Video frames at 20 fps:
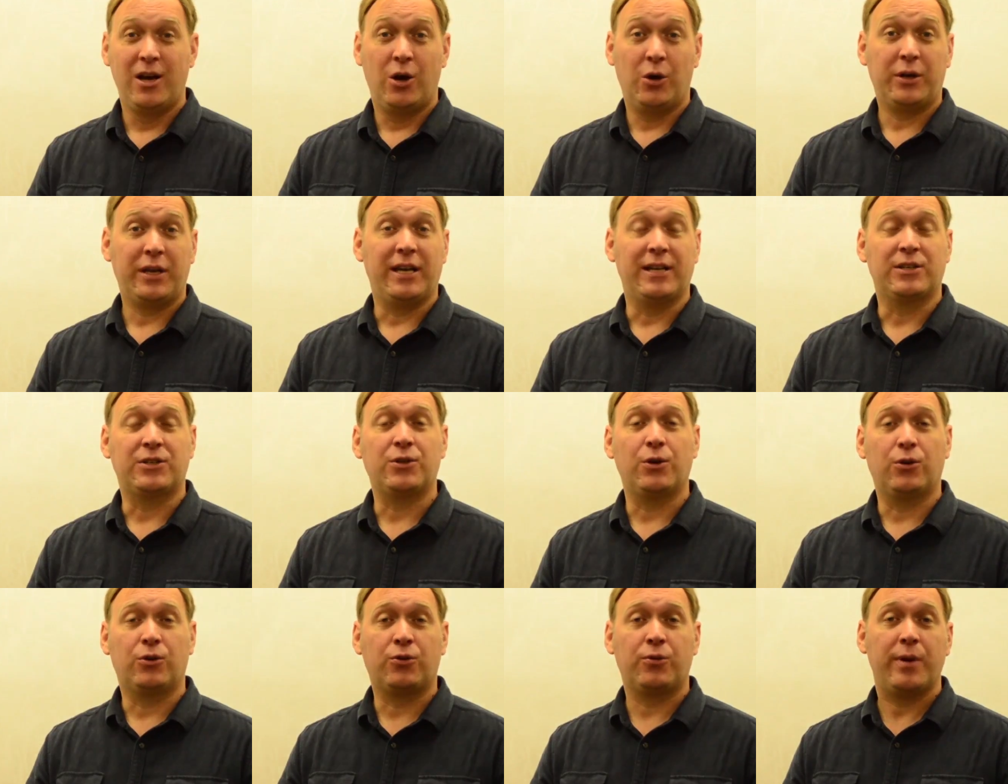Okay,
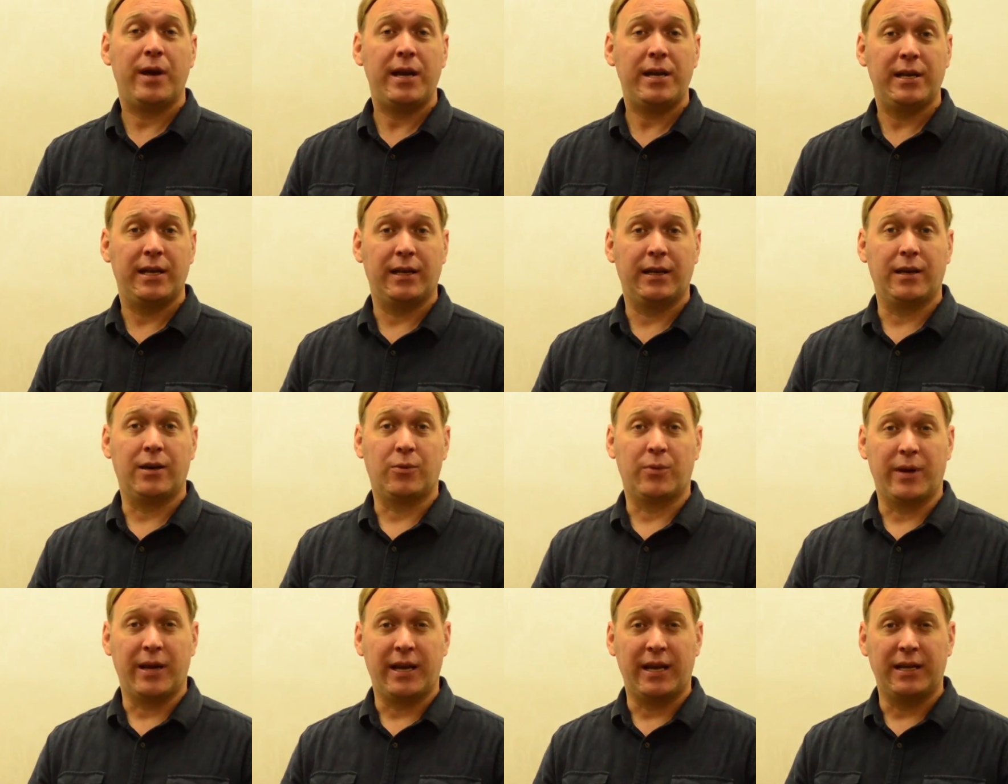so creating
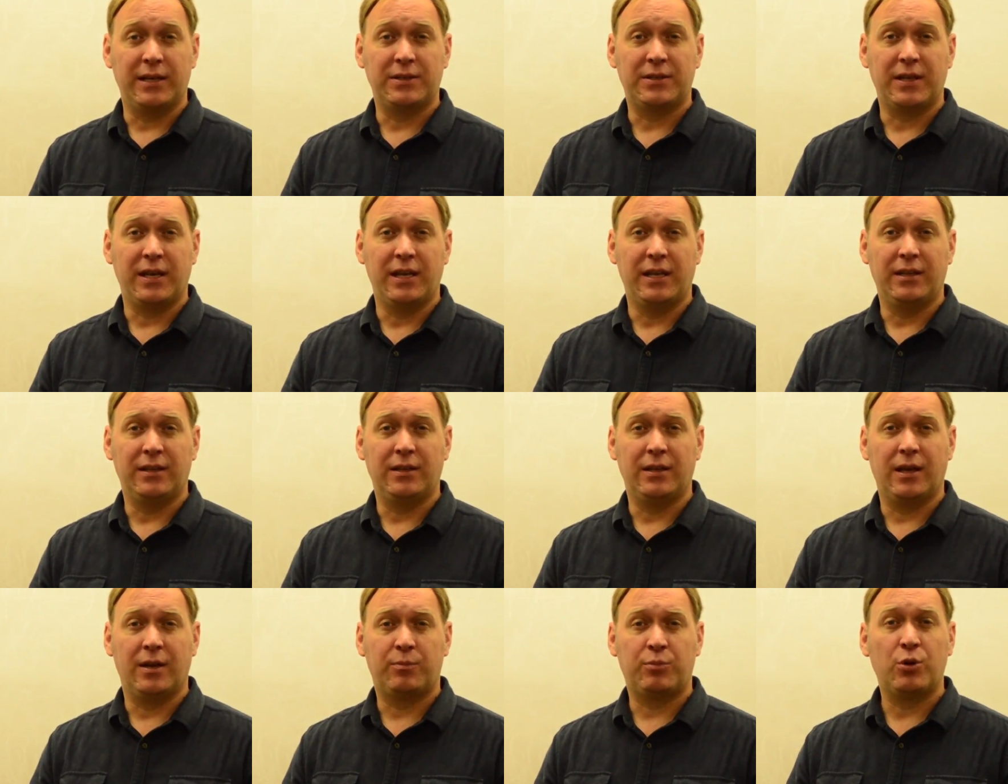arrays
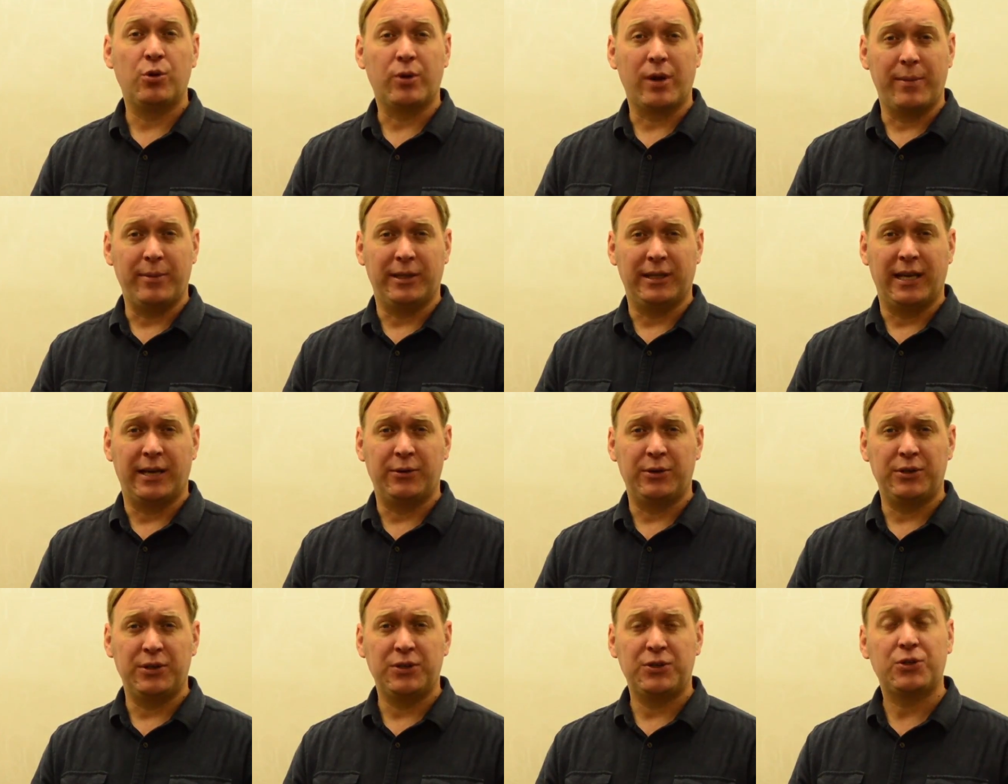in programming
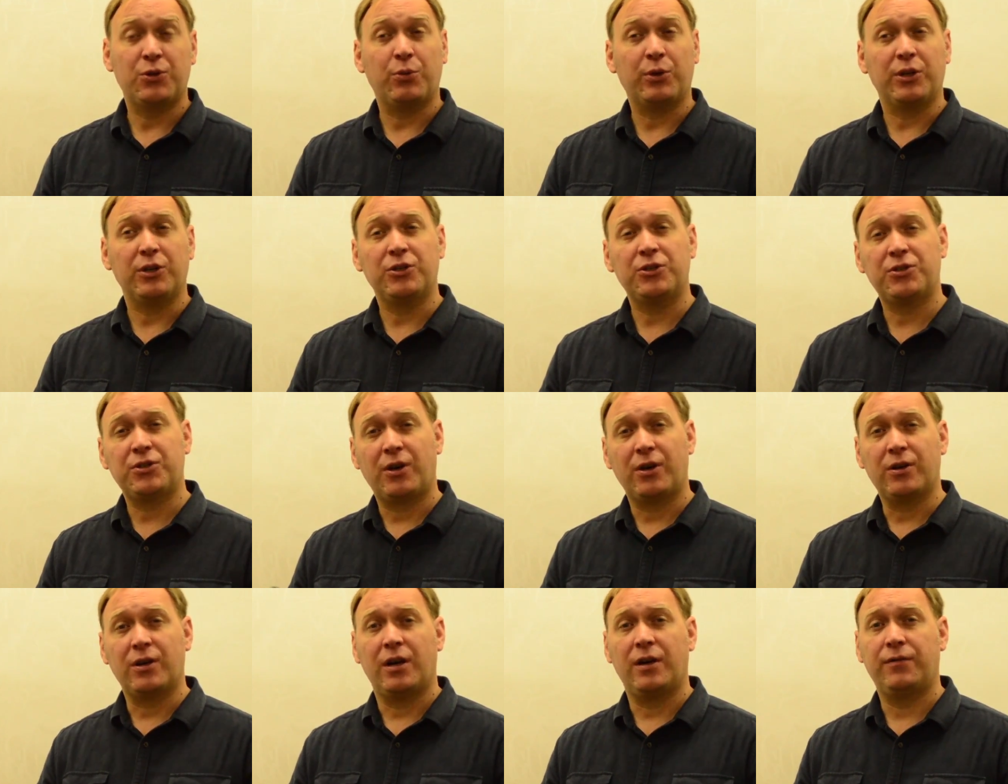languages. So we're going to
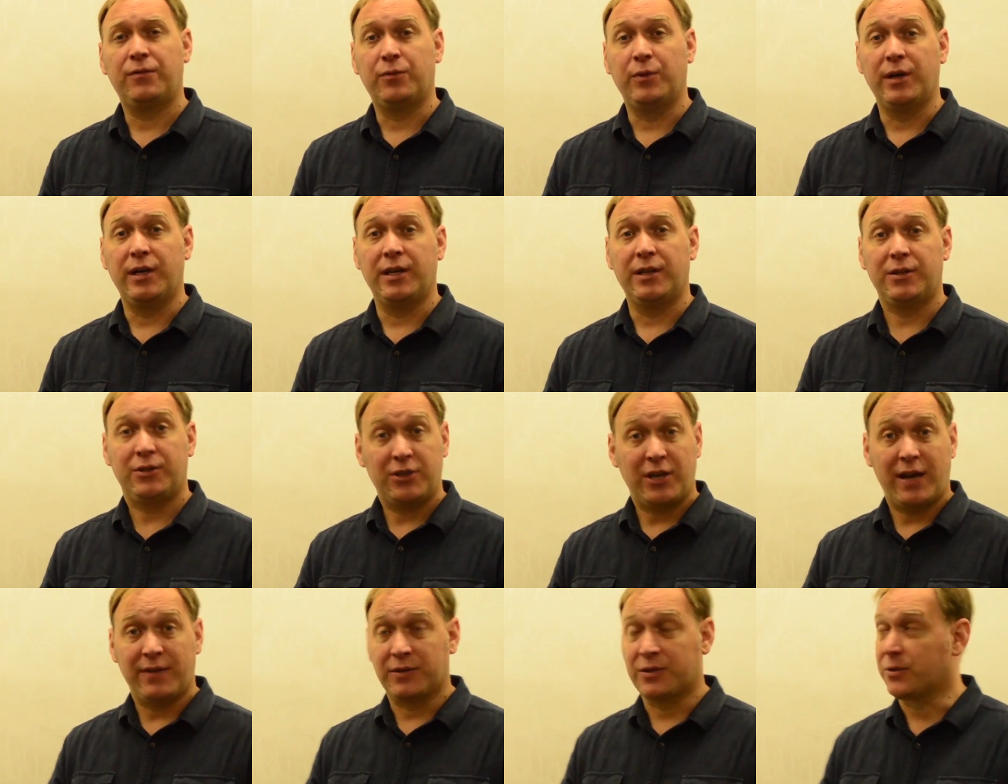start off with
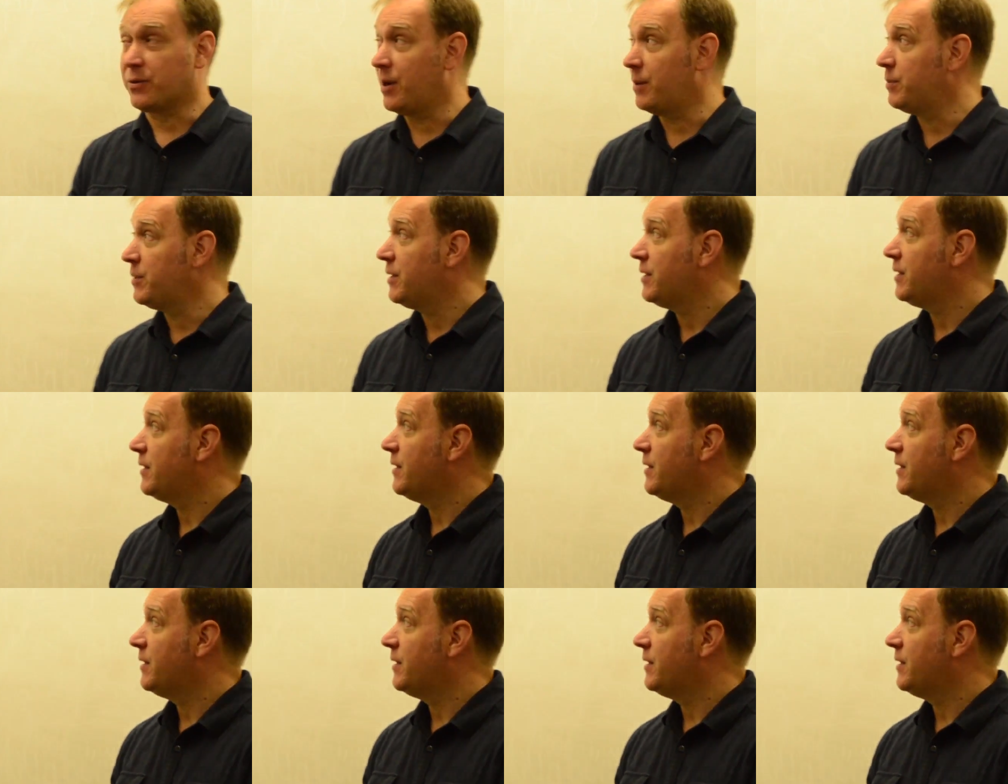JavaScript.